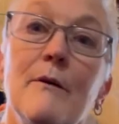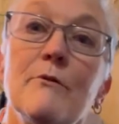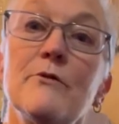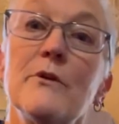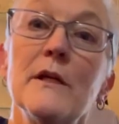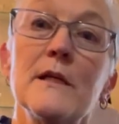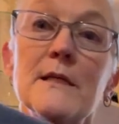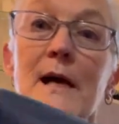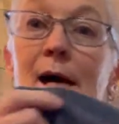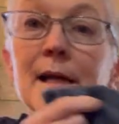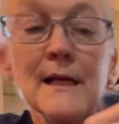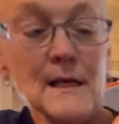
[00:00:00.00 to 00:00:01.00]
I was really
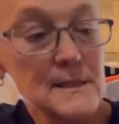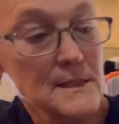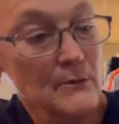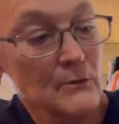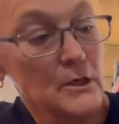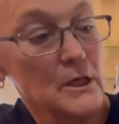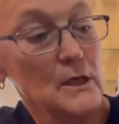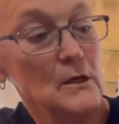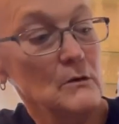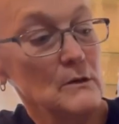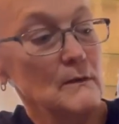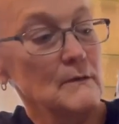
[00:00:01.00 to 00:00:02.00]
excited because they were
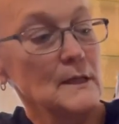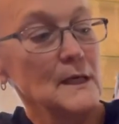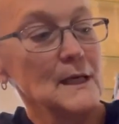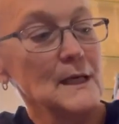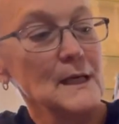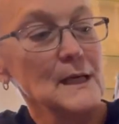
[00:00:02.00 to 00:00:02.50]
cute and everything.